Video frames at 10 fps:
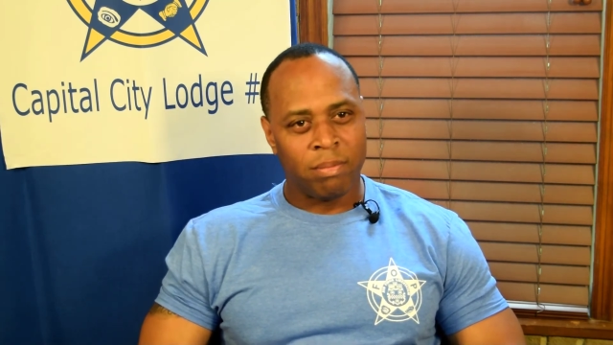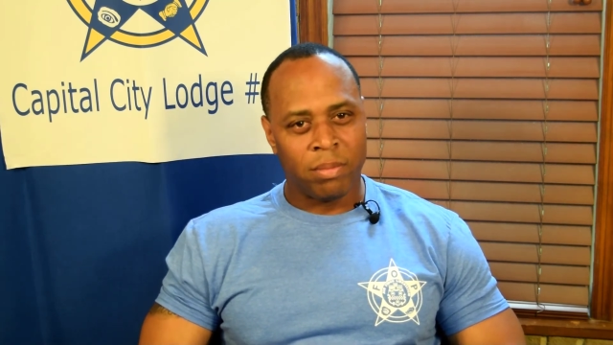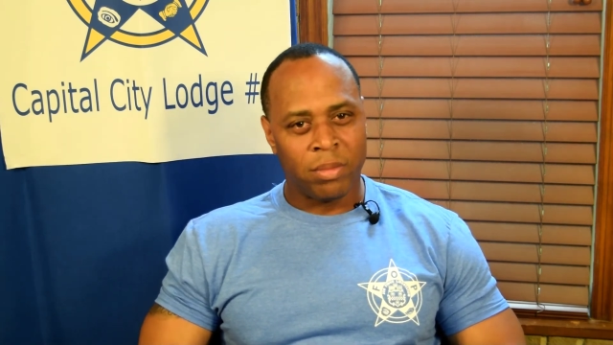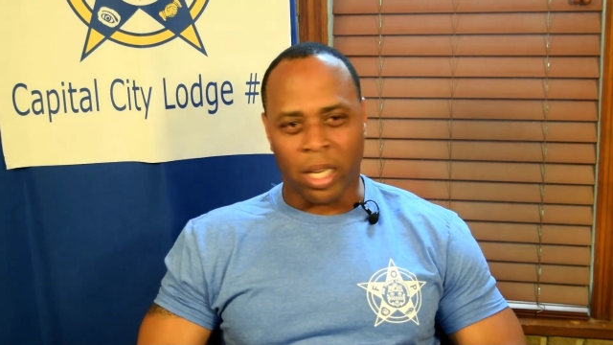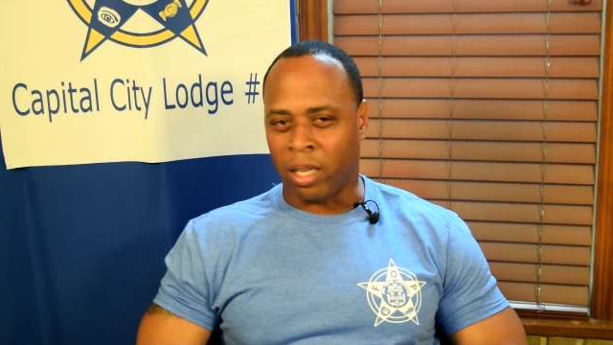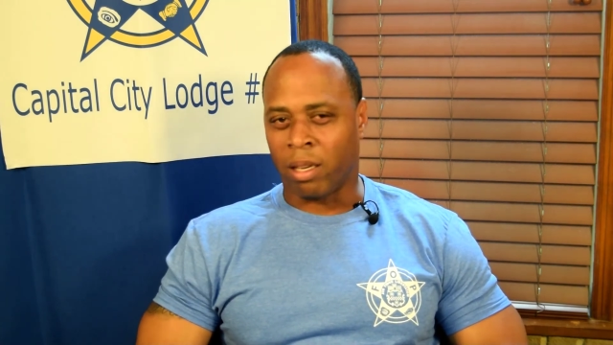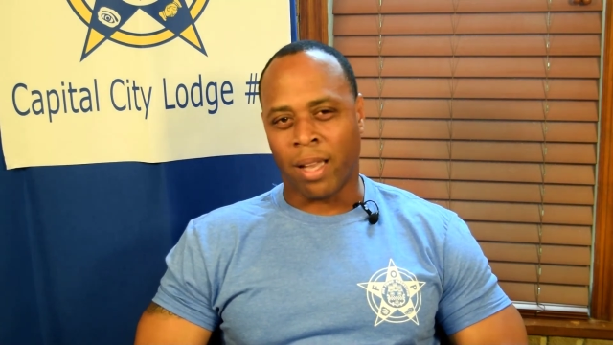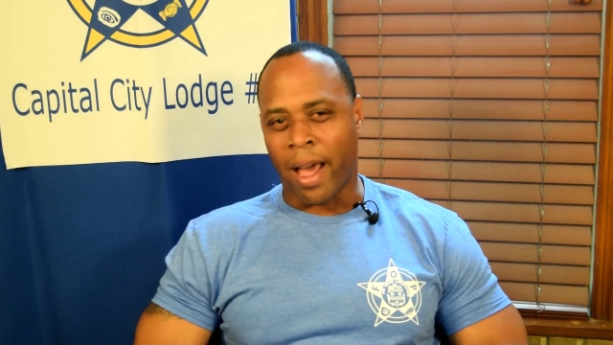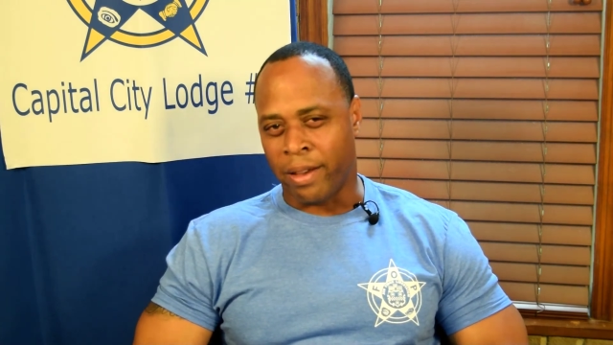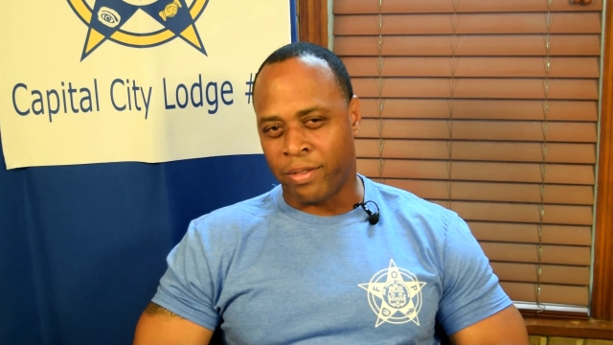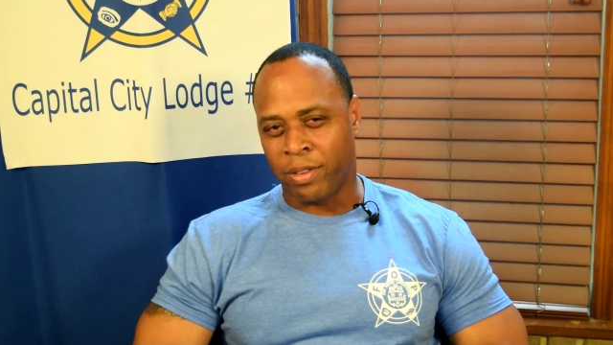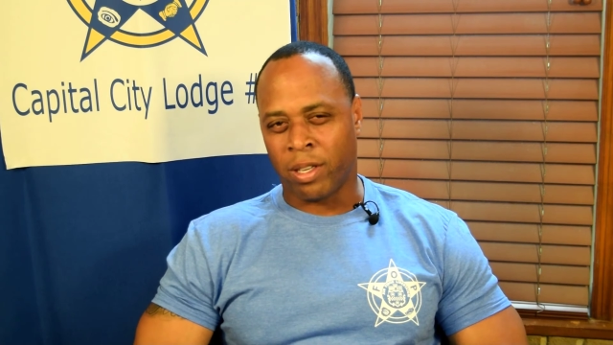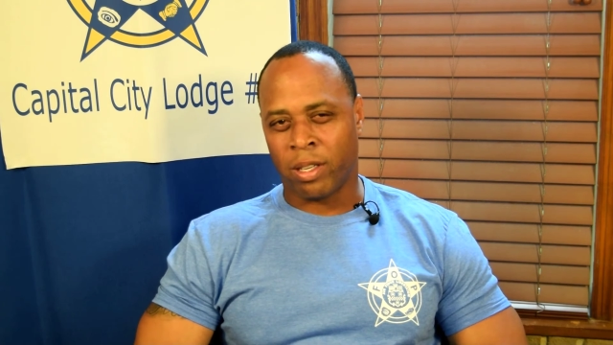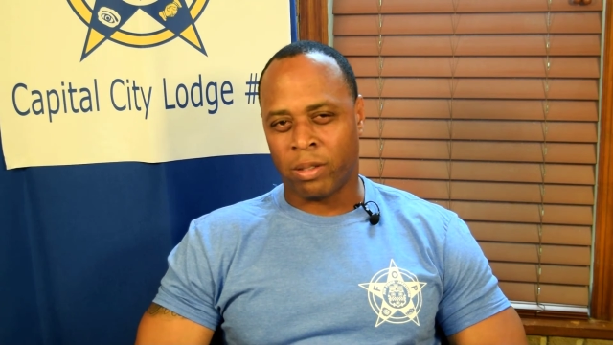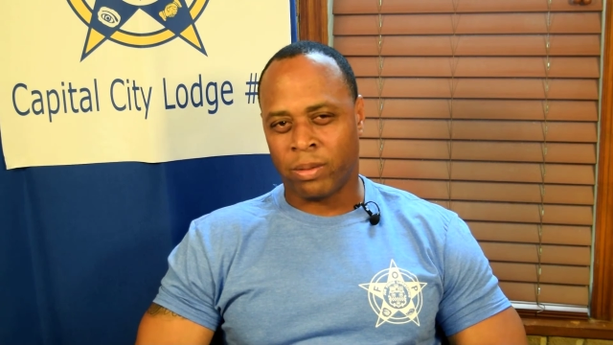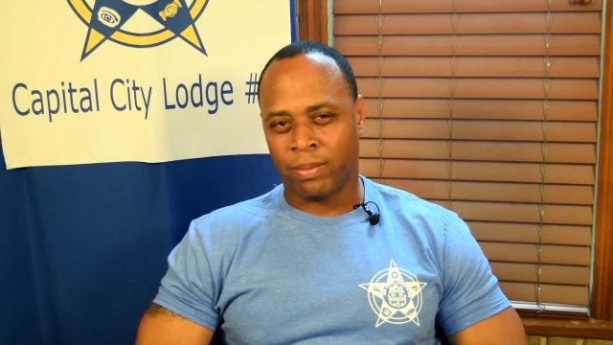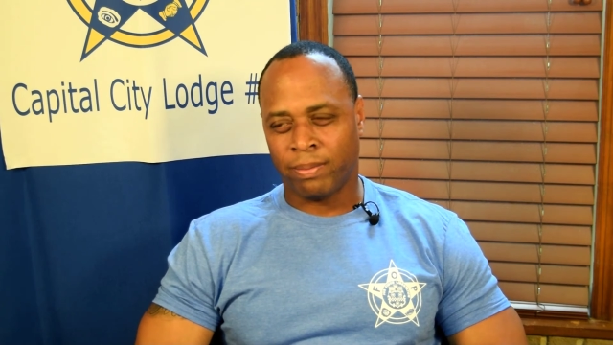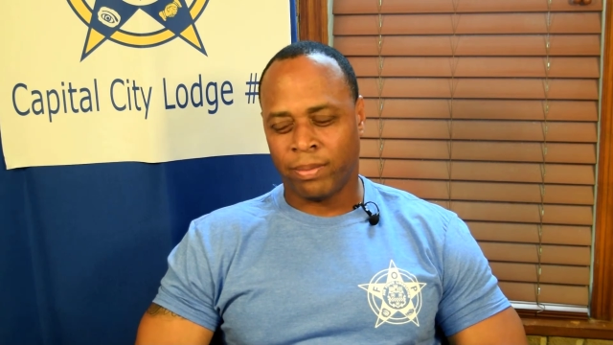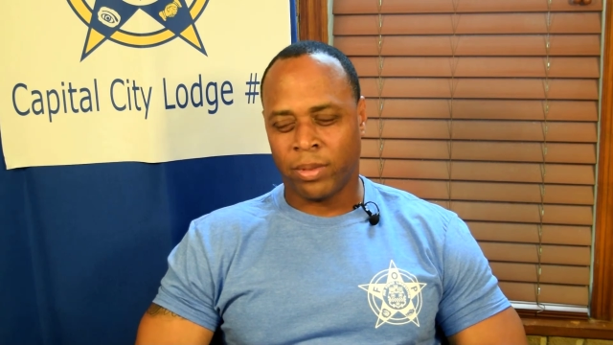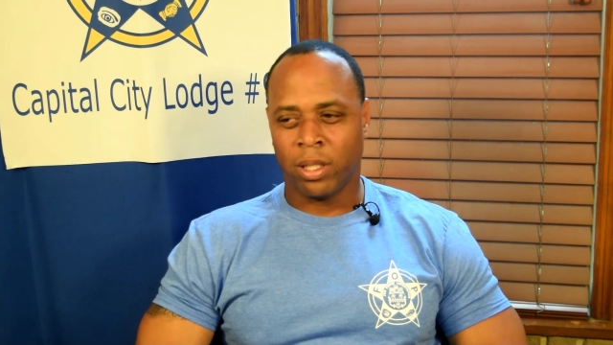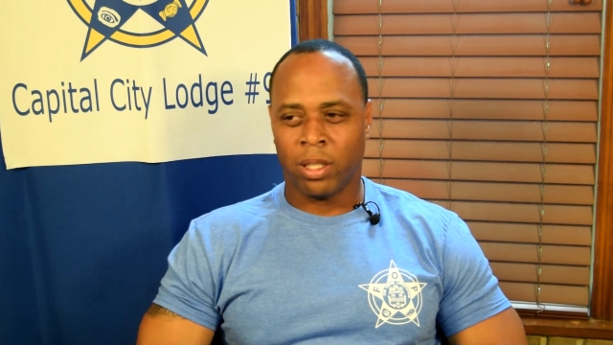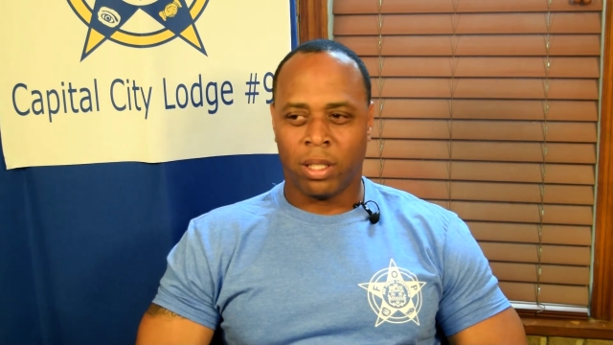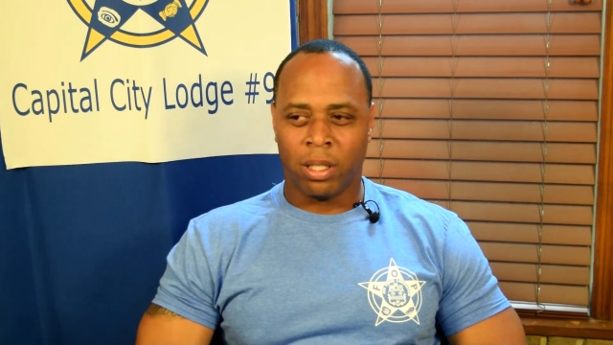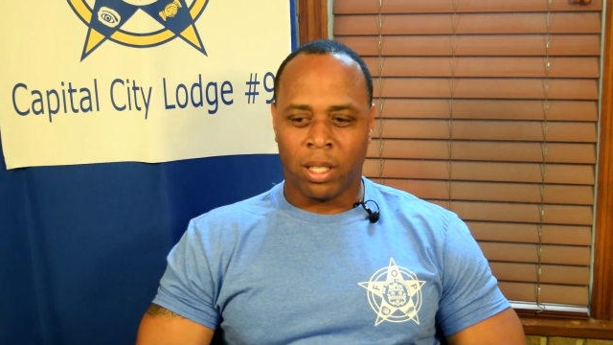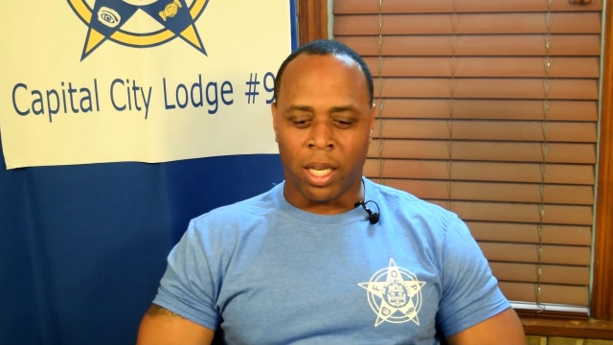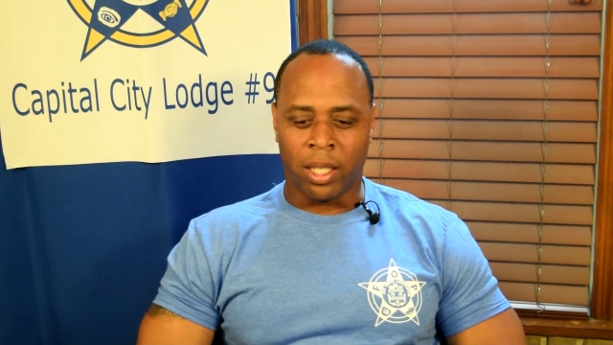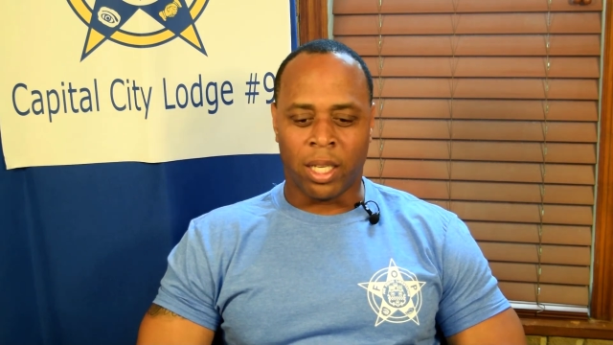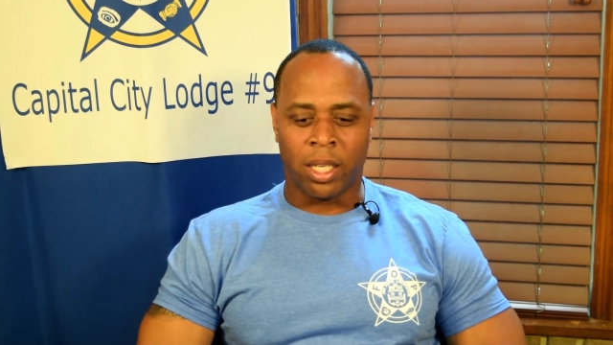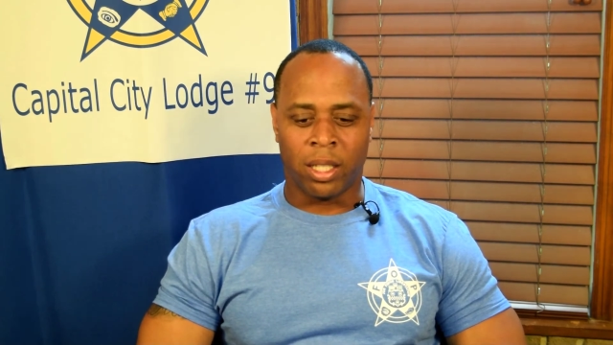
take your life, you know? And